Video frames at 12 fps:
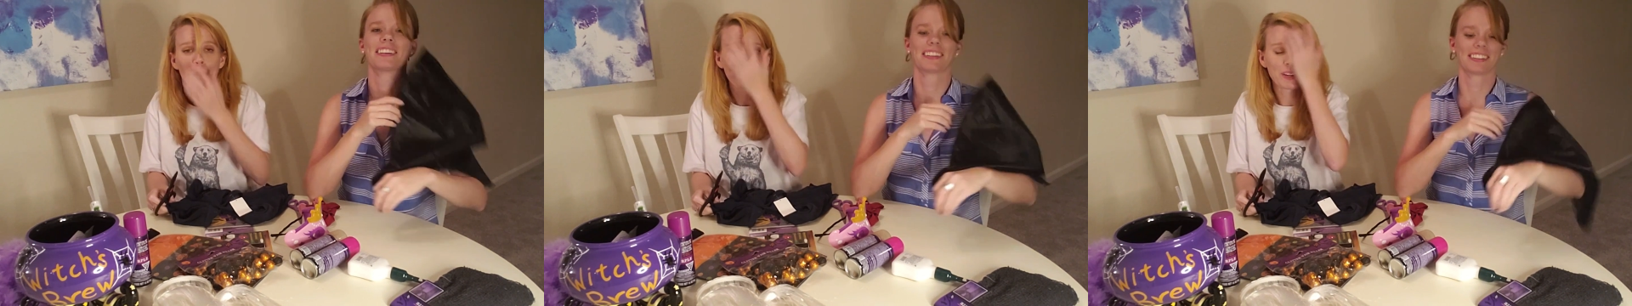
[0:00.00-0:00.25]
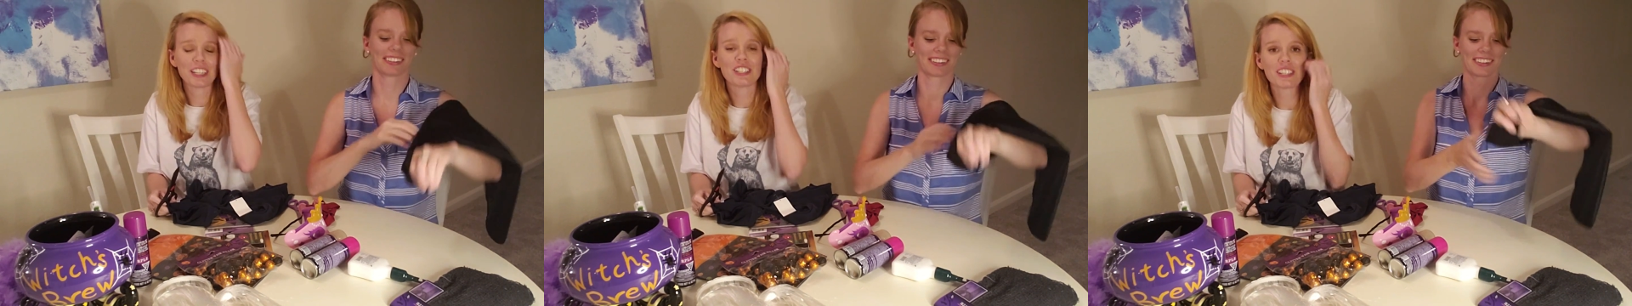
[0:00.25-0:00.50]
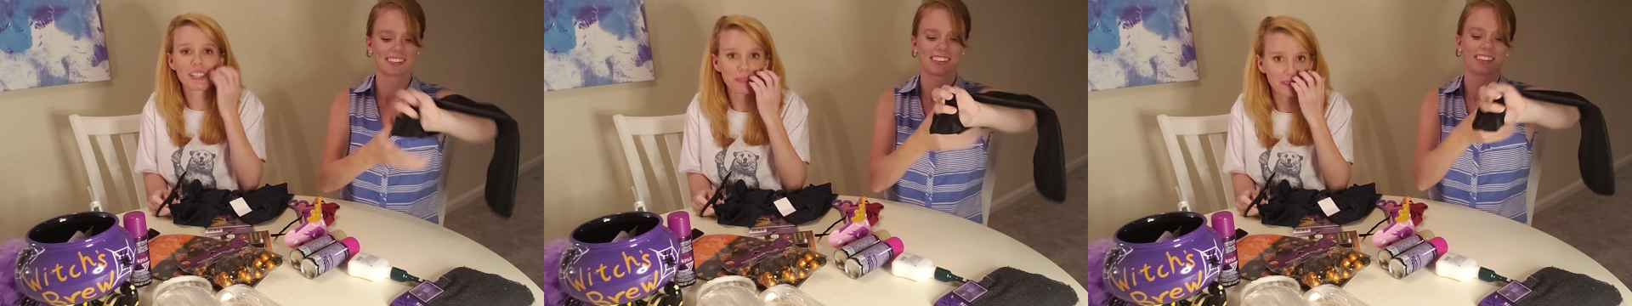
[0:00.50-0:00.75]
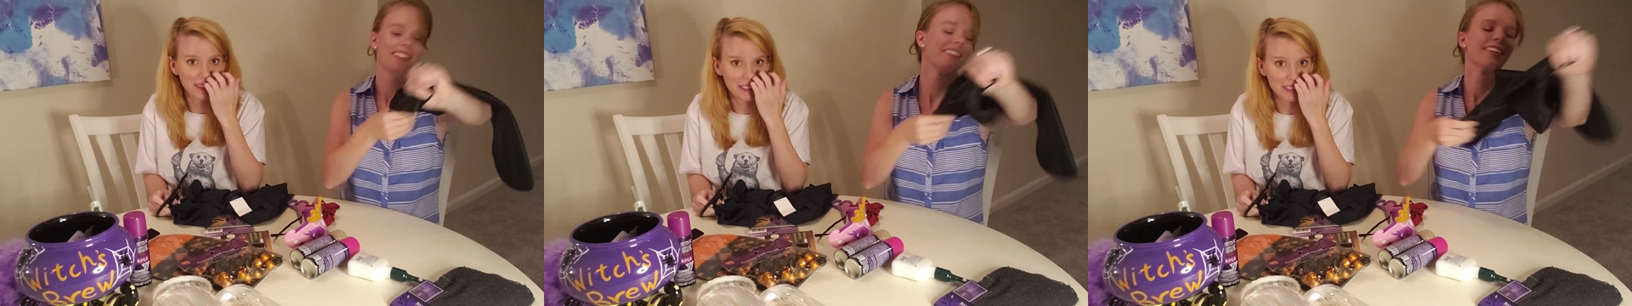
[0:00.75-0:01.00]
Speaker 1: When she
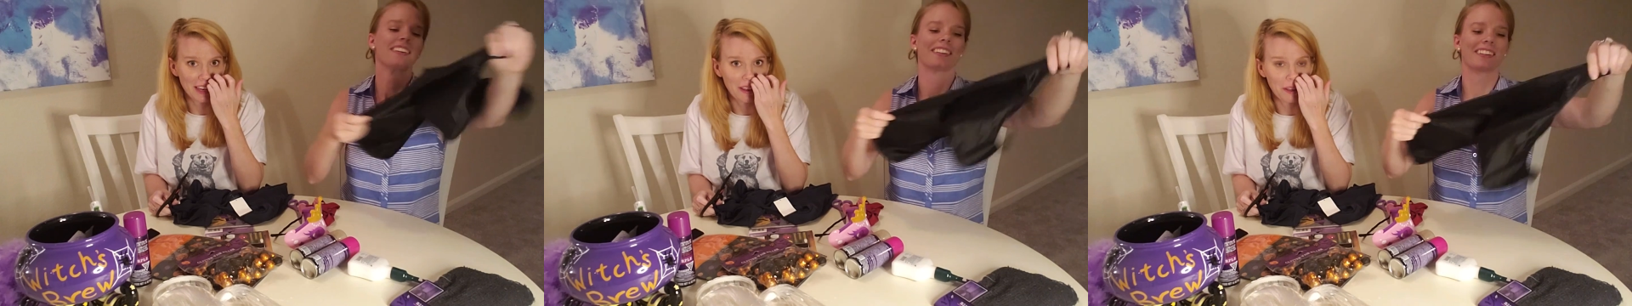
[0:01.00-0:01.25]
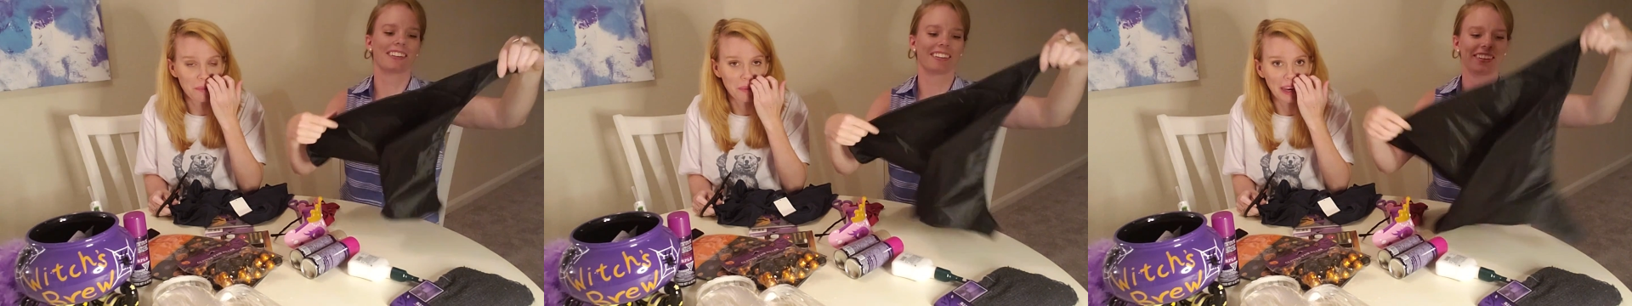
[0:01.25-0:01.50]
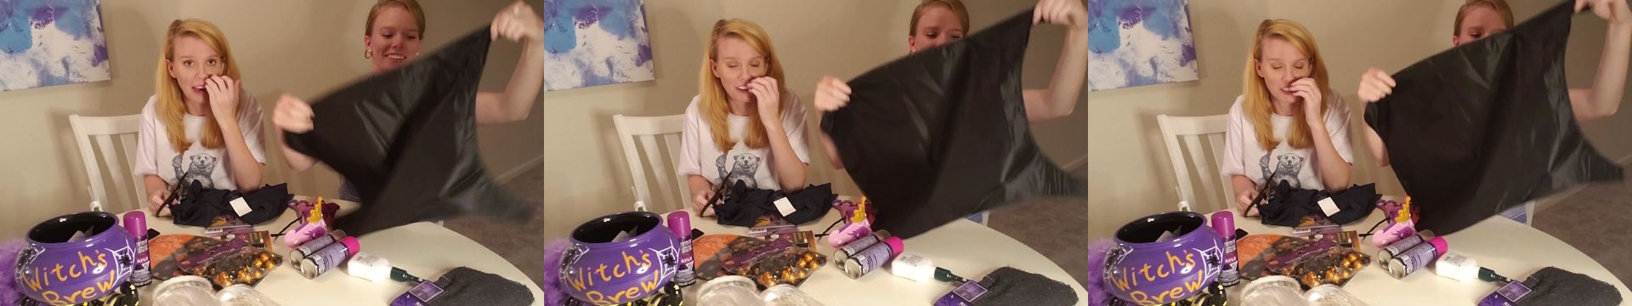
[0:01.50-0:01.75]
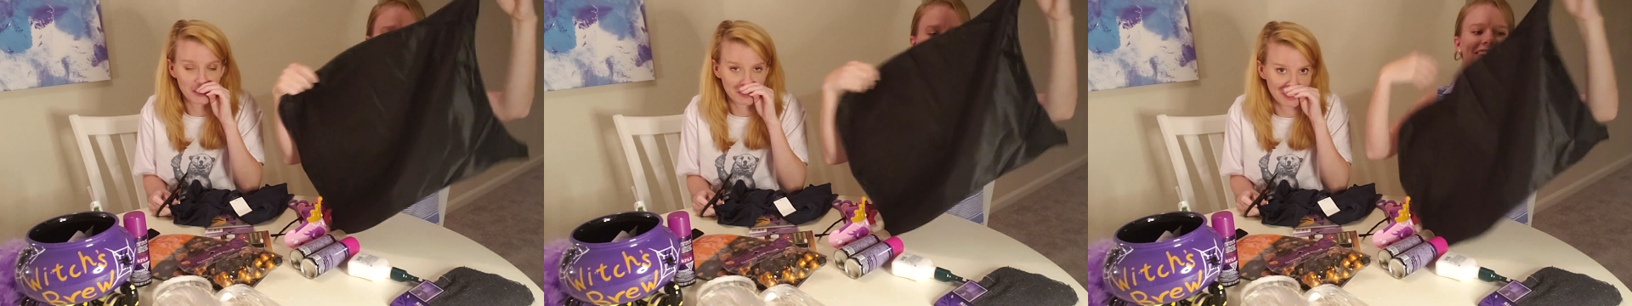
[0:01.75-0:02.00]
was telling me how
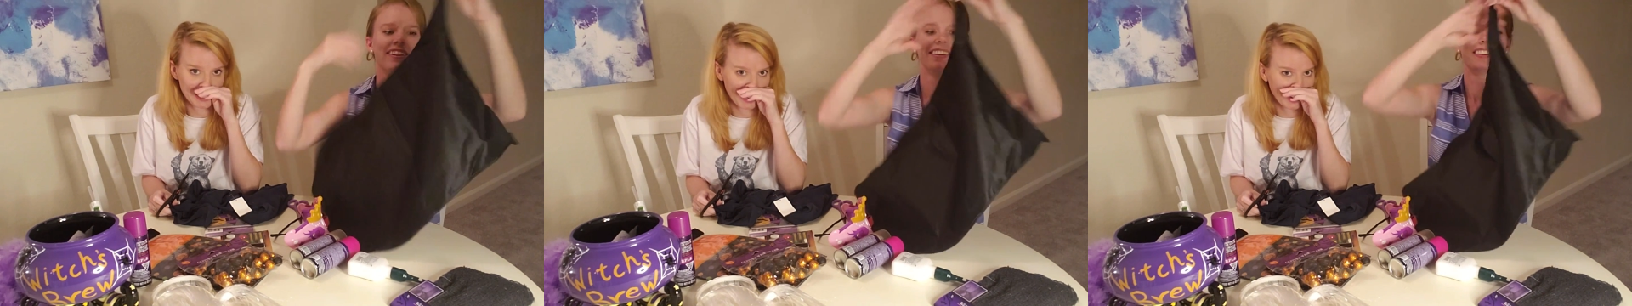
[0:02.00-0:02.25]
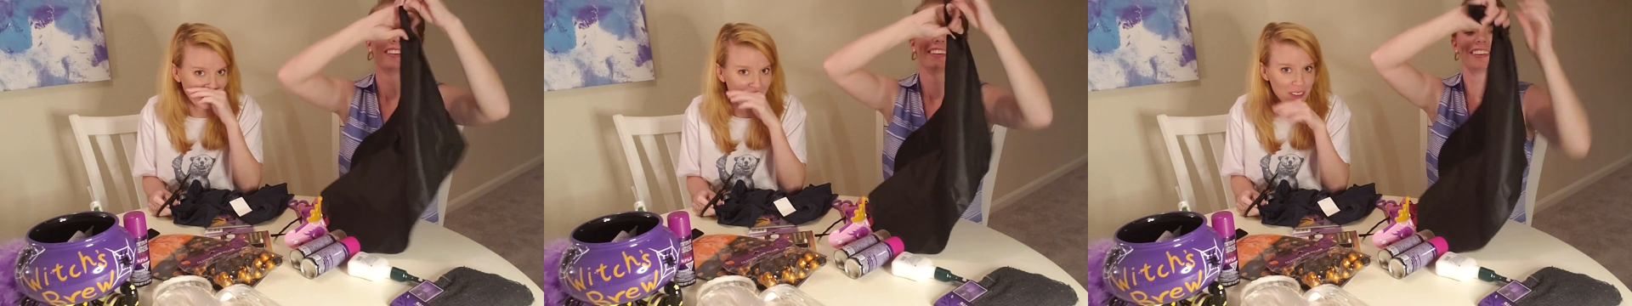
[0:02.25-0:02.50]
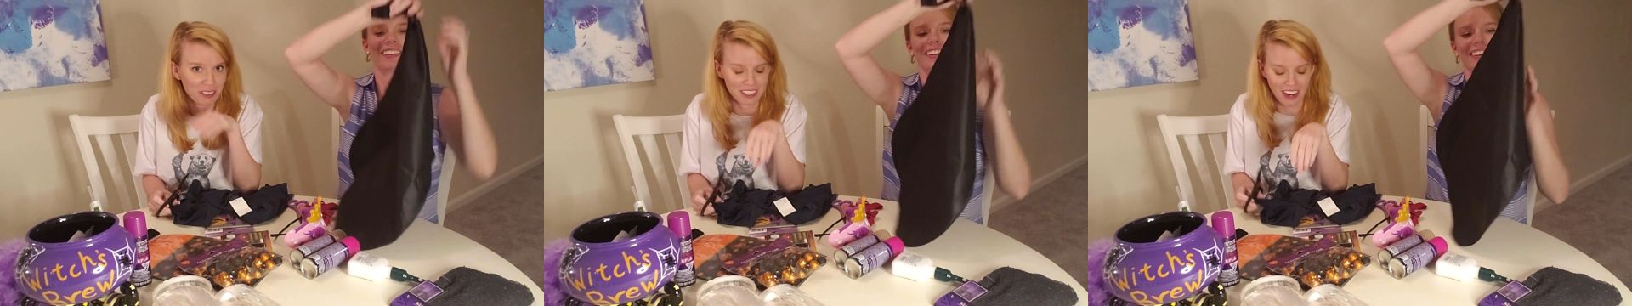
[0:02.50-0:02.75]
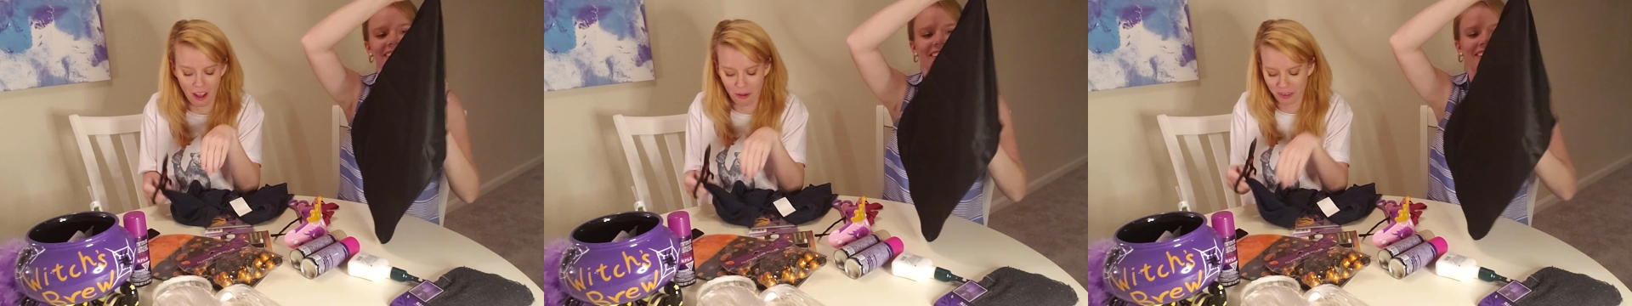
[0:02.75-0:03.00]
she was going to use it,
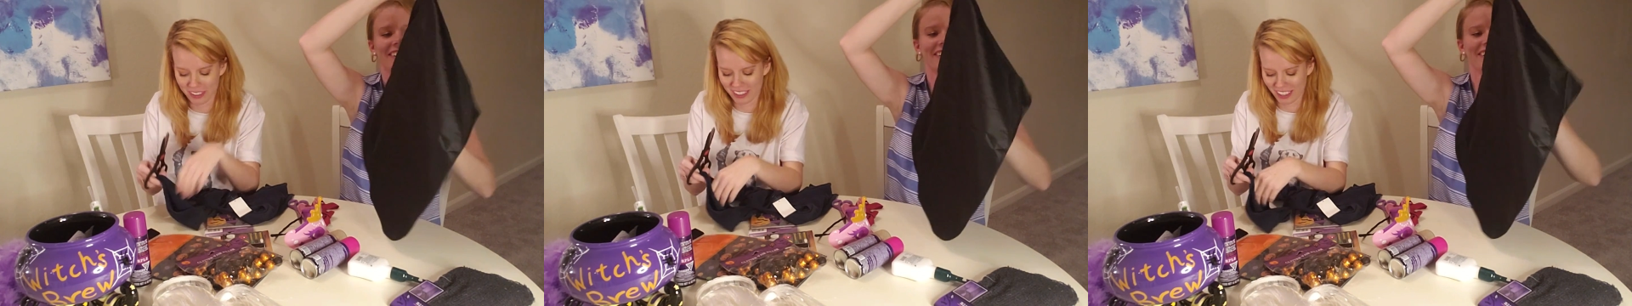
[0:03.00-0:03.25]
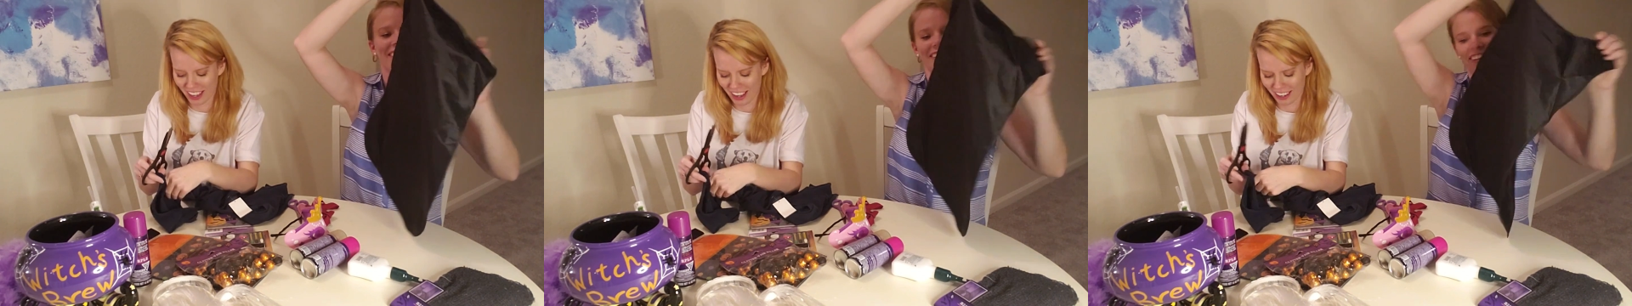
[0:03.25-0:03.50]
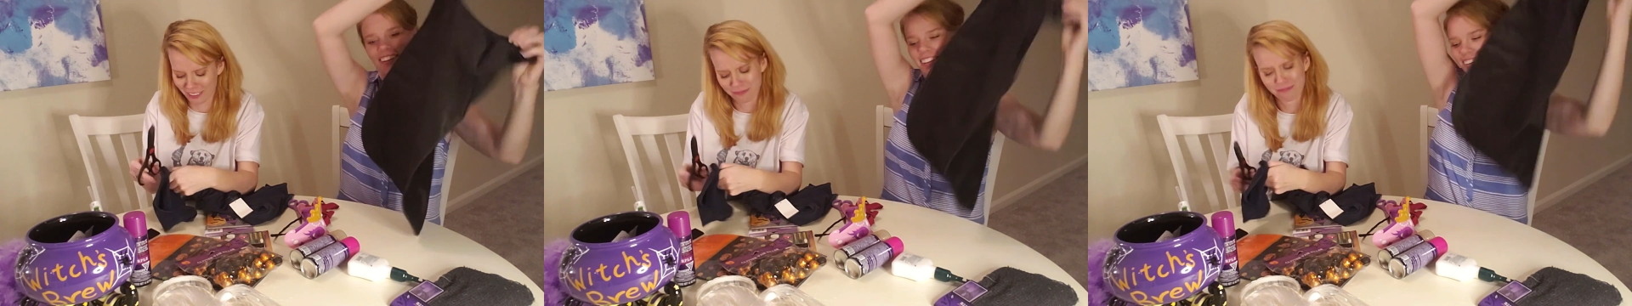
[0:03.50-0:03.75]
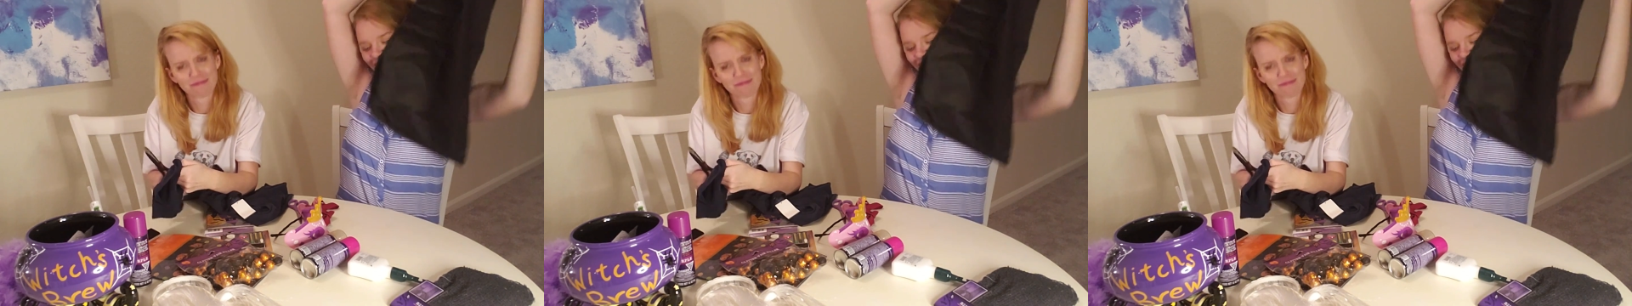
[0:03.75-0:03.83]
I was like,